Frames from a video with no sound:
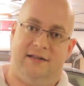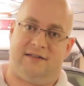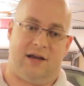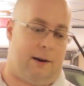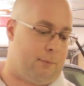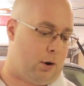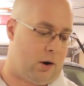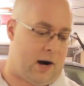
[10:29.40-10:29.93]

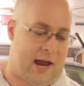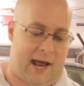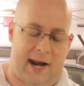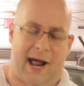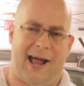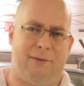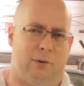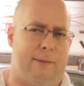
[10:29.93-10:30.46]
summer, and
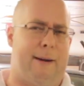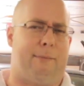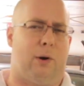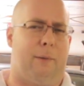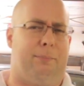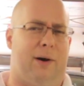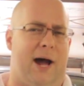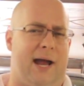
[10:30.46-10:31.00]
I remember
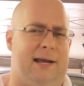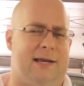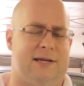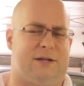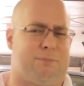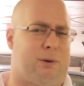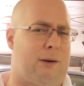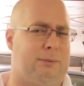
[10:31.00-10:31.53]
applying
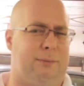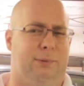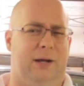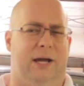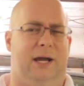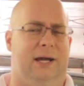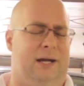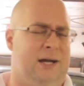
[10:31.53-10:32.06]
this
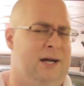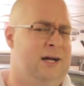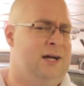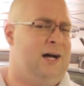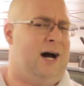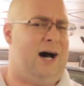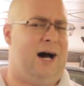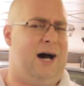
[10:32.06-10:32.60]
probably
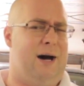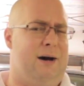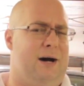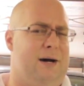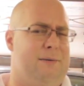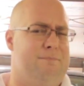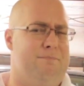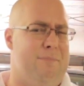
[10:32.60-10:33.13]

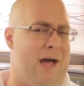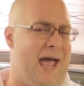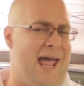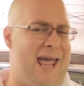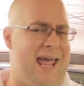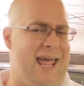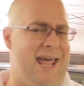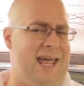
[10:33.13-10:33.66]

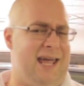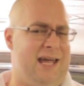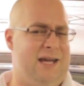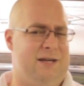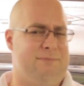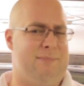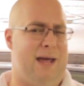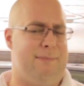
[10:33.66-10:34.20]
May,
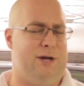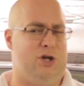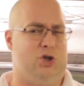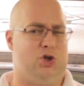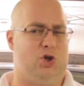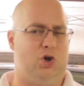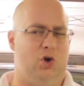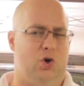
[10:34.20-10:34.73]
maybe
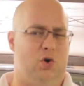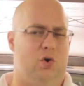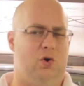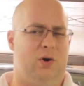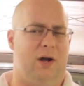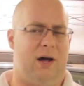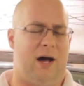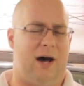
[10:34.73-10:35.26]

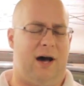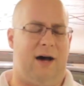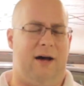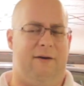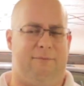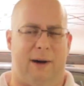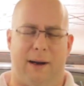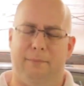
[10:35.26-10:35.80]
June,
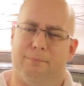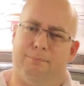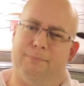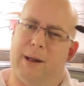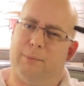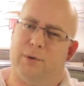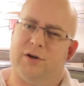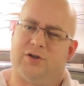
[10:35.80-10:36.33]
if my
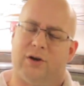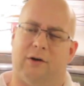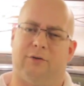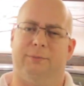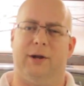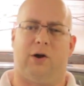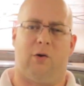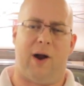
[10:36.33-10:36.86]
memory serves
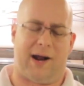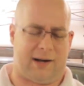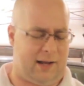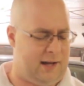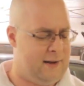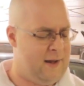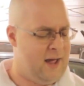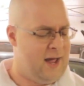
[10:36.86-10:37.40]
me
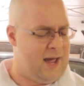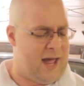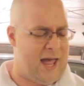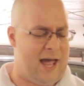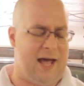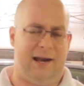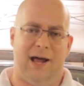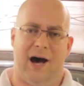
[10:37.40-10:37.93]
correctly,
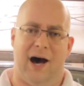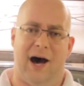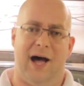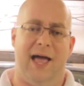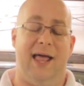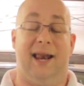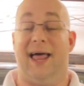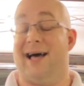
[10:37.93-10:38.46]
and
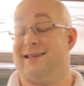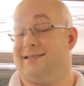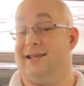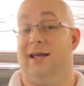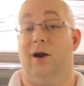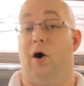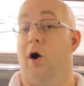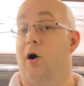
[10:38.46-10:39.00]
it
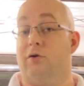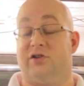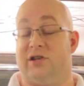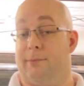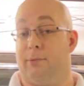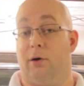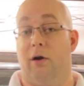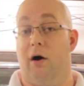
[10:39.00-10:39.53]
lasted all
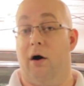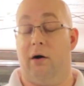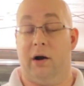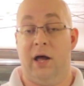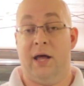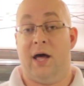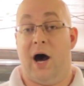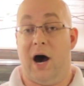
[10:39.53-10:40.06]
summer long,
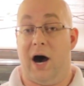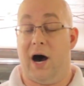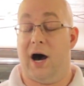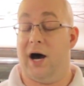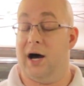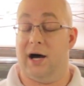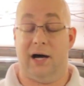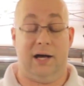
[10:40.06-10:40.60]

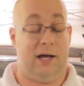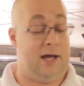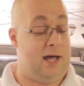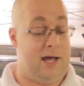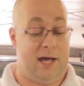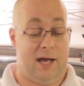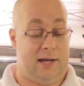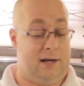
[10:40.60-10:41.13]

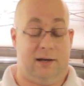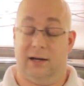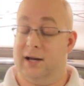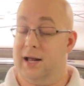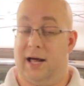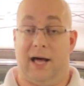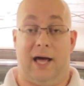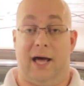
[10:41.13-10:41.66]
and
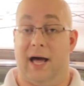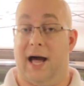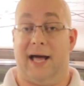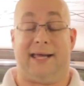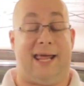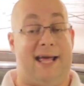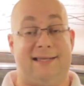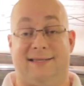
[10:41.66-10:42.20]
I
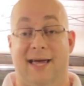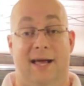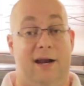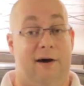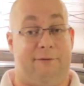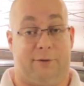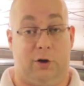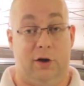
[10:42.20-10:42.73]
can't say
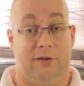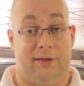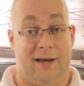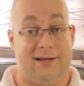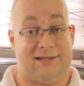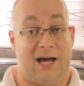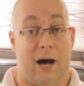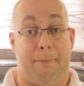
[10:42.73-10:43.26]
enough good
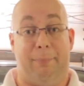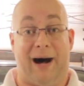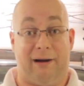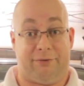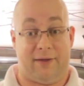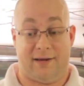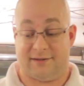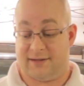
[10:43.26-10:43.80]
things
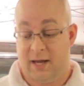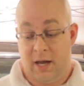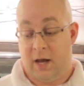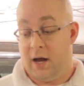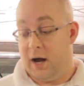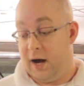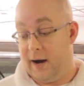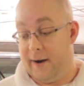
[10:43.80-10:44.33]
about this.
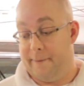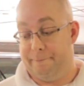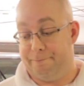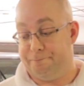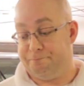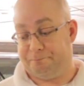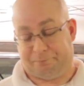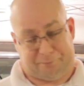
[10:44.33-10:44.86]
I